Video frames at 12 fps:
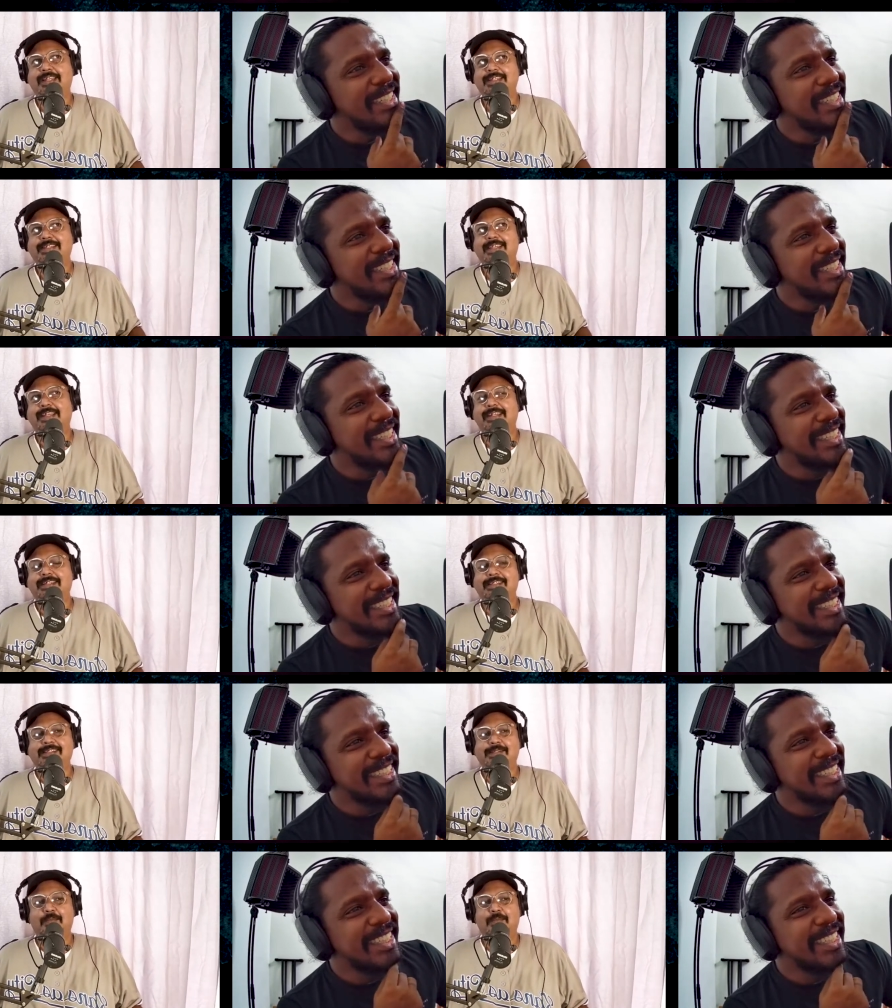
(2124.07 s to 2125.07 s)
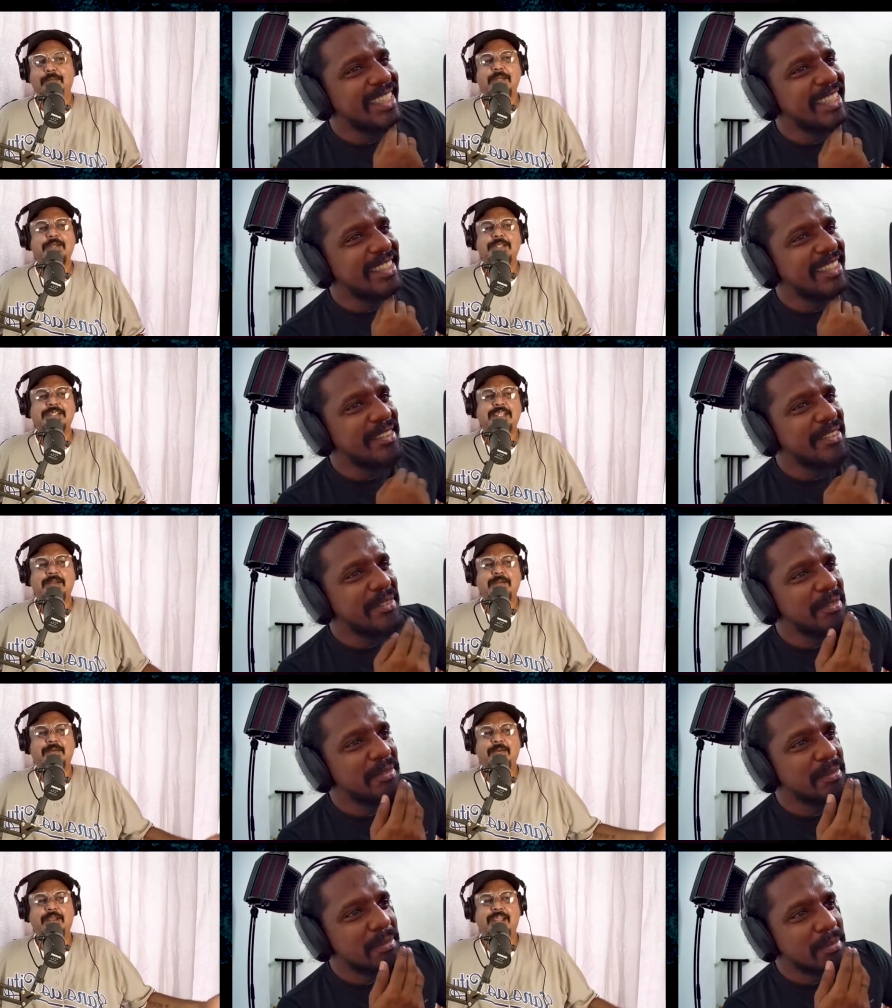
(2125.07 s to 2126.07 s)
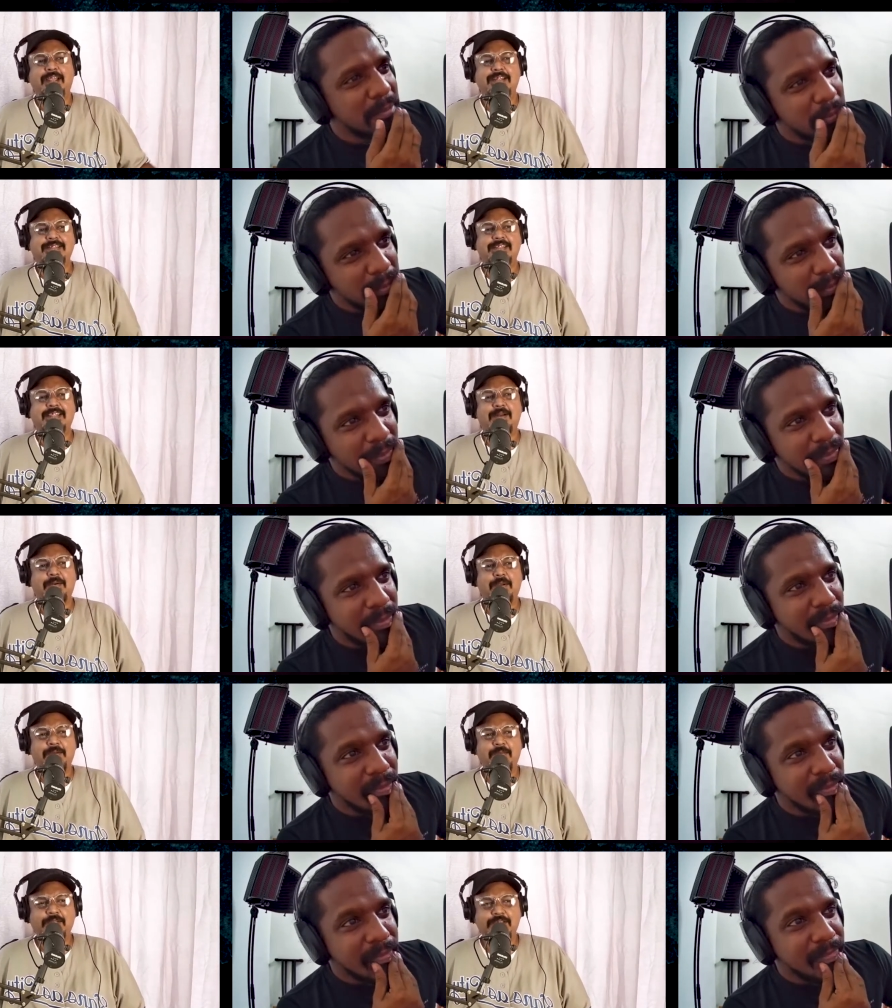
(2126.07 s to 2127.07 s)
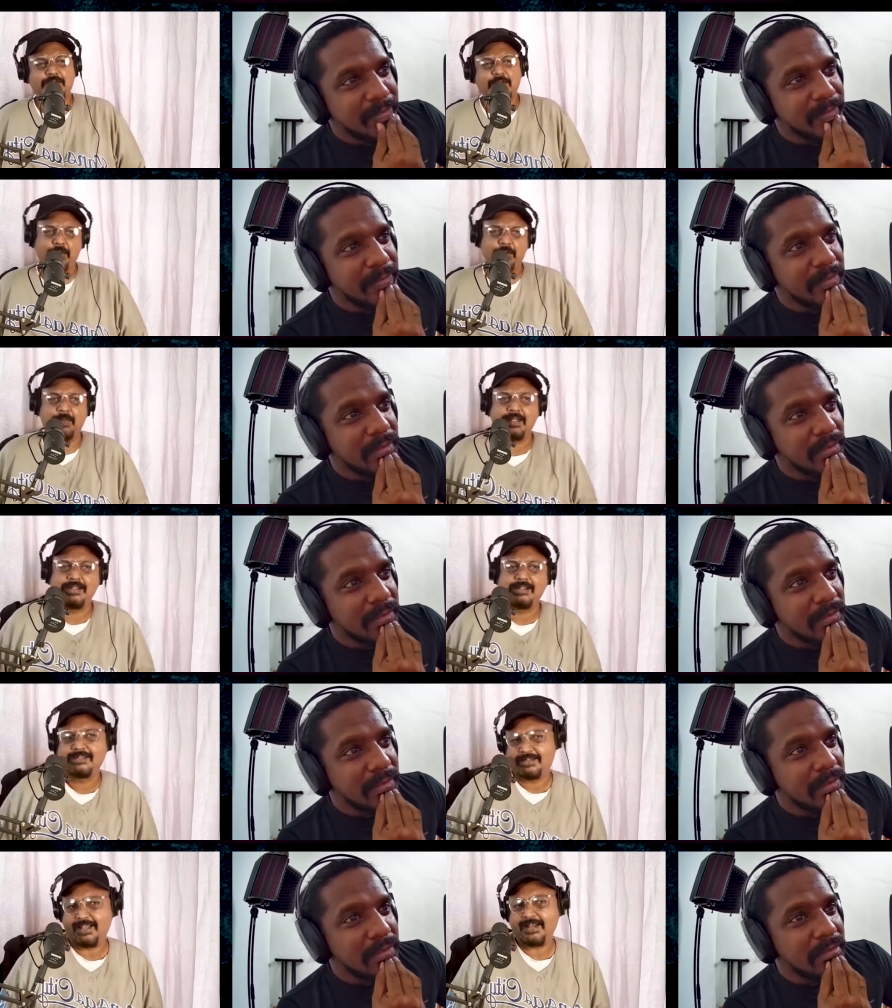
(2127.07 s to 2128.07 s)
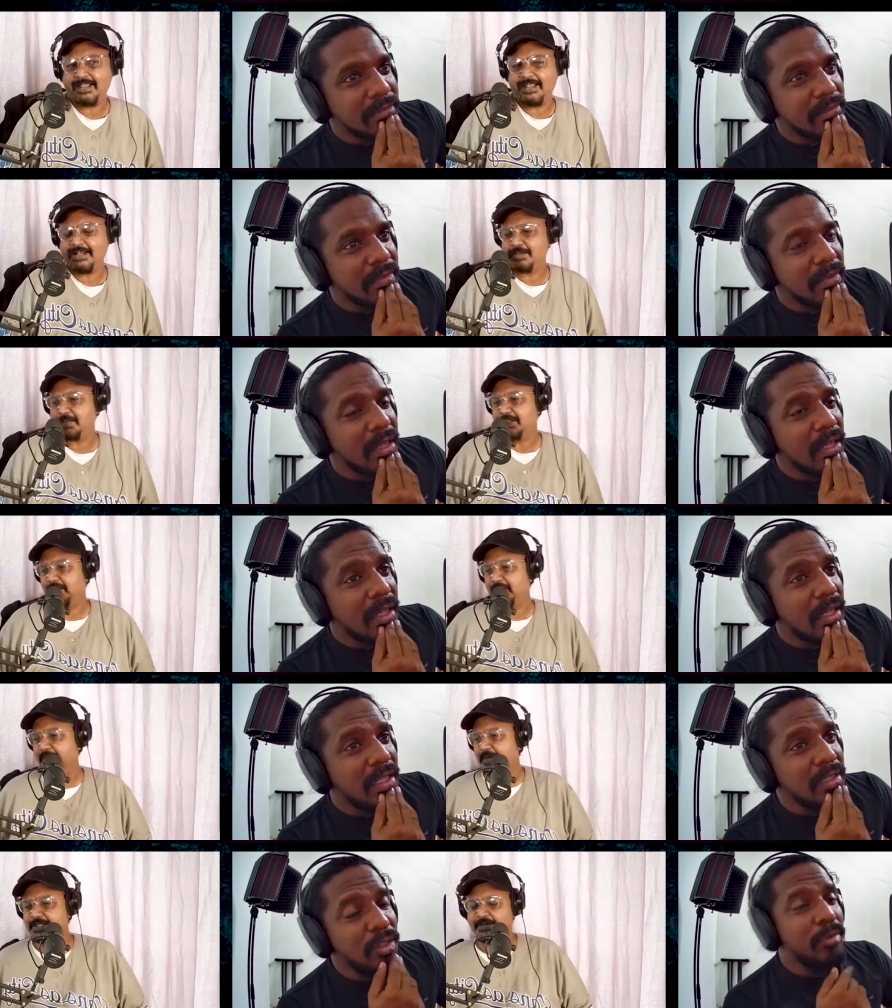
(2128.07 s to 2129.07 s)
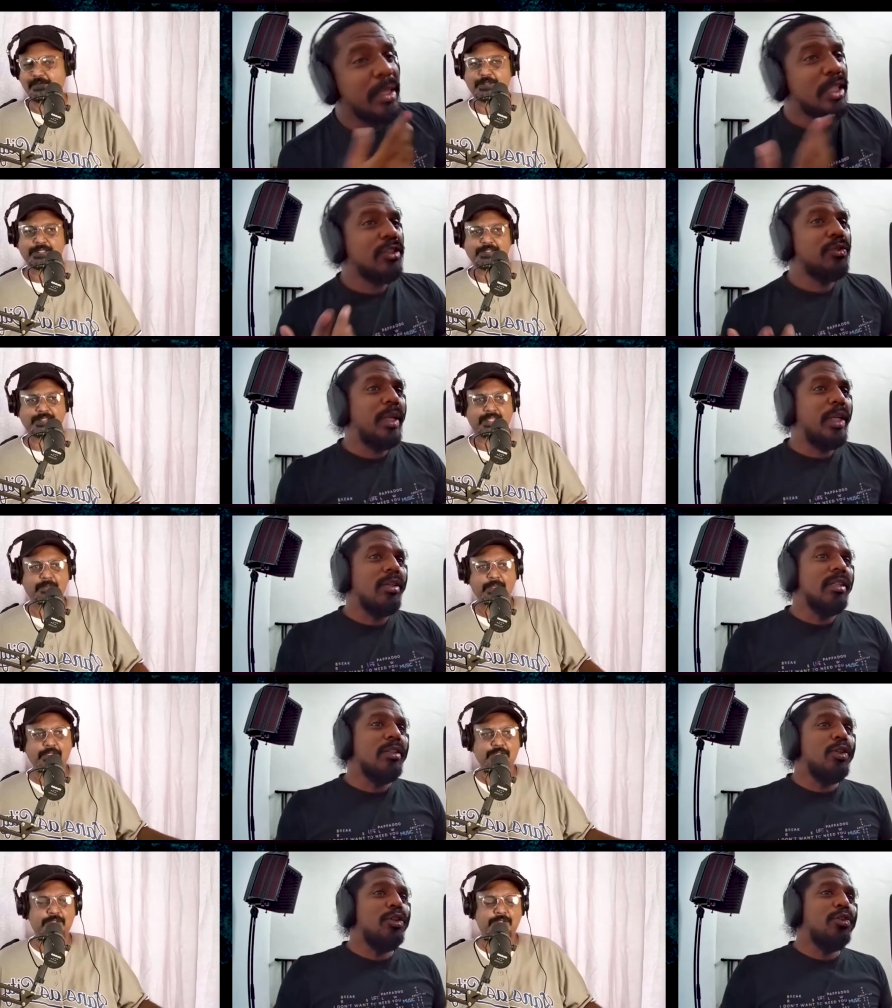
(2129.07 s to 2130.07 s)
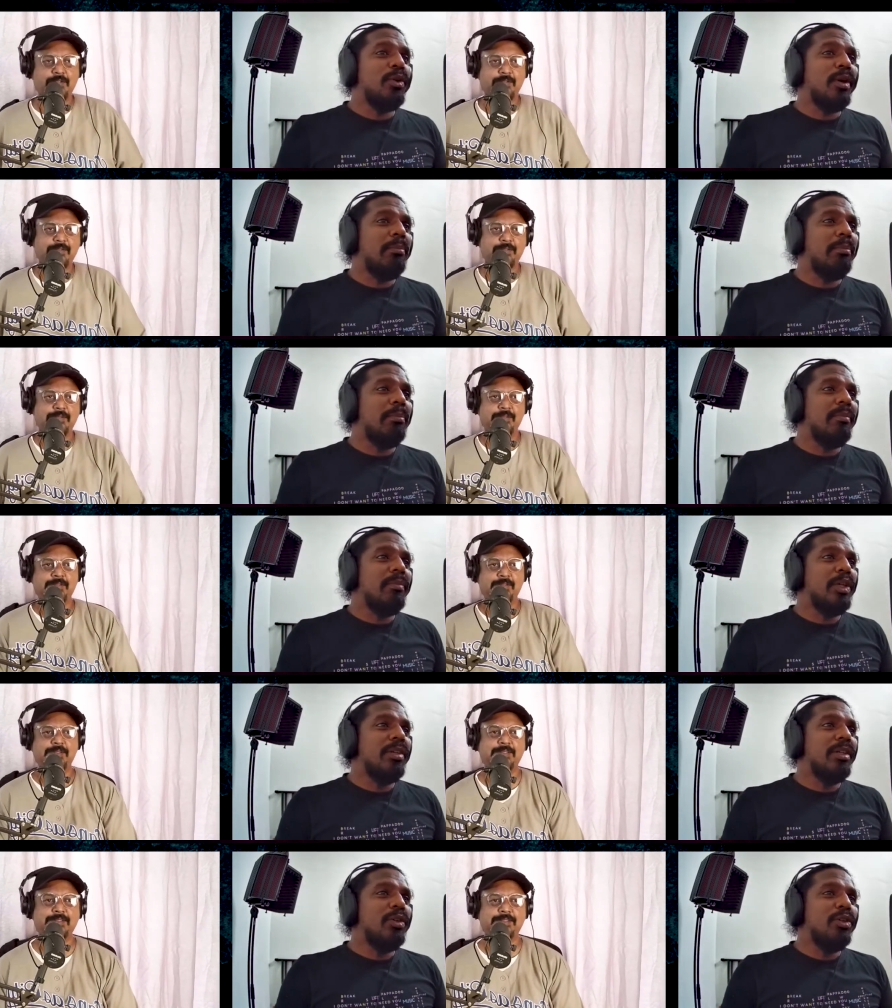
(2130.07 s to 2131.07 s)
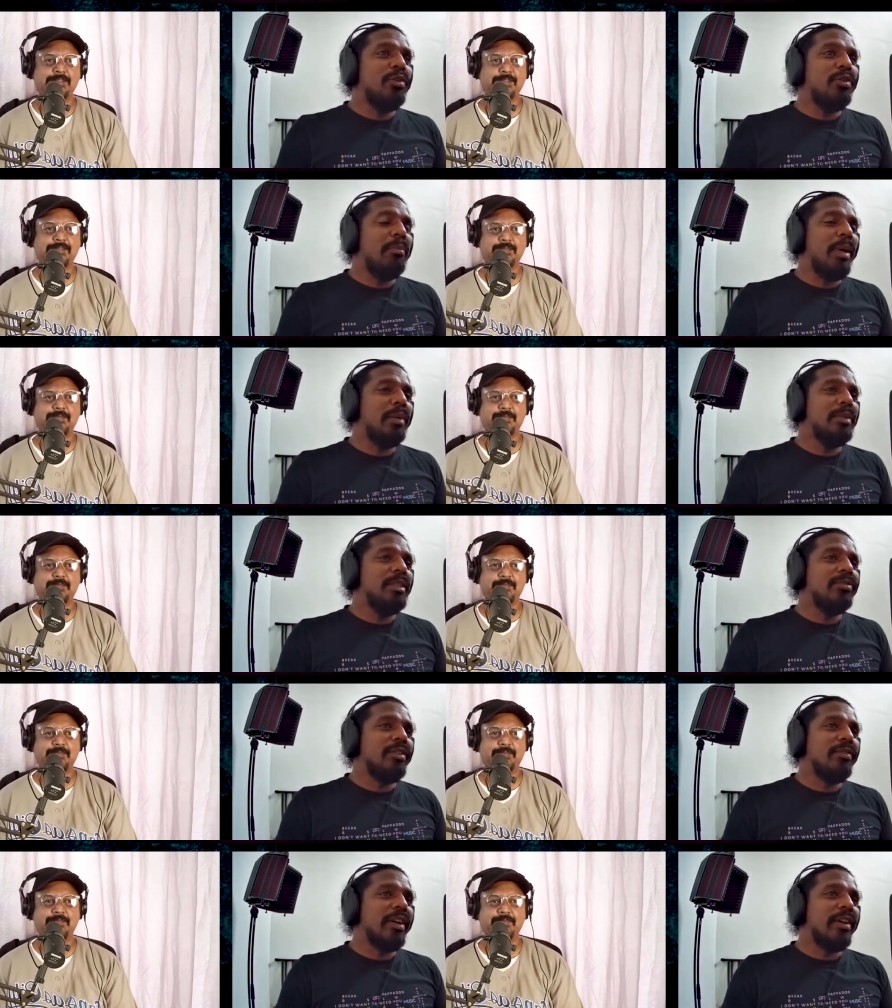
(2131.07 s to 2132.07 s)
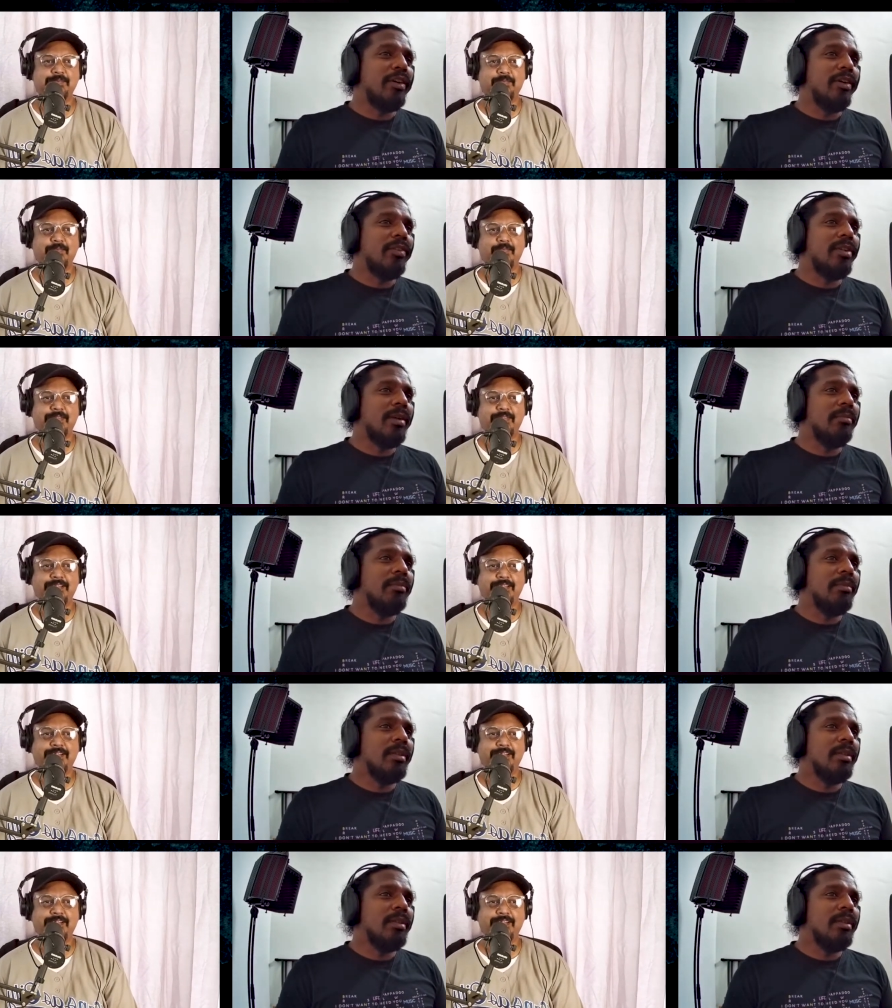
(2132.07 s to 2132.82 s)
Speaker 1: decide? What made you decide to grow your hair and start out going with this look, man? Any any specific reason? No, because we couldn't image? go
Speaker 2: to a we couldn't go to a barber for a very long time.